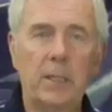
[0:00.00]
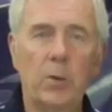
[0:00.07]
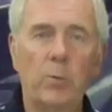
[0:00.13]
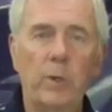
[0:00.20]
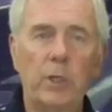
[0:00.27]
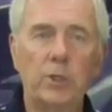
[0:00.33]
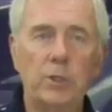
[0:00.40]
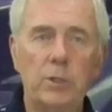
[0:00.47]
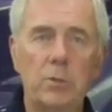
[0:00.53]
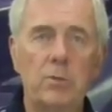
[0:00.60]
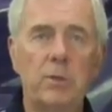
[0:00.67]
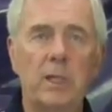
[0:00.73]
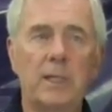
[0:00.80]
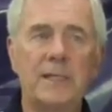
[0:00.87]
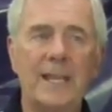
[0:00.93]
that we
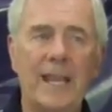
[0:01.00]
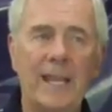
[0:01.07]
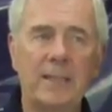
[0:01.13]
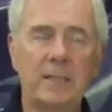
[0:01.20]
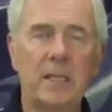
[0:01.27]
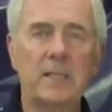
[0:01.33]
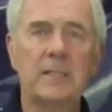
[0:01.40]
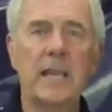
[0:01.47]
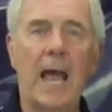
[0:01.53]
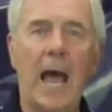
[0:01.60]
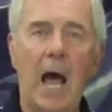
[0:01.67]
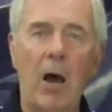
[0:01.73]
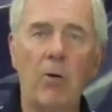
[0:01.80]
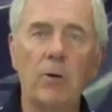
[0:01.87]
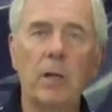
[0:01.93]
do that takes us
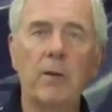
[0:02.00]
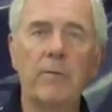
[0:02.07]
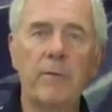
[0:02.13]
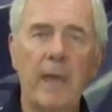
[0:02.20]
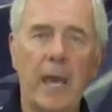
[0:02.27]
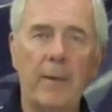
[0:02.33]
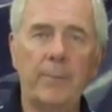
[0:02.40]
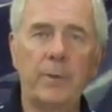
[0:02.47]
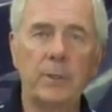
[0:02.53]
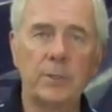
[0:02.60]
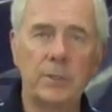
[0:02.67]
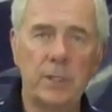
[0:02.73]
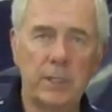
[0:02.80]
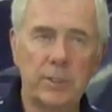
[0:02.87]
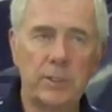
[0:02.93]
out of that
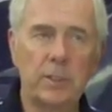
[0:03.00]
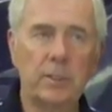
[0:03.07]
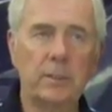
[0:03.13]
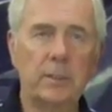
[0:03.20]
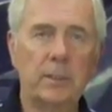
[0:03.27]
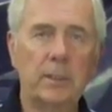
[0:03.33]
position,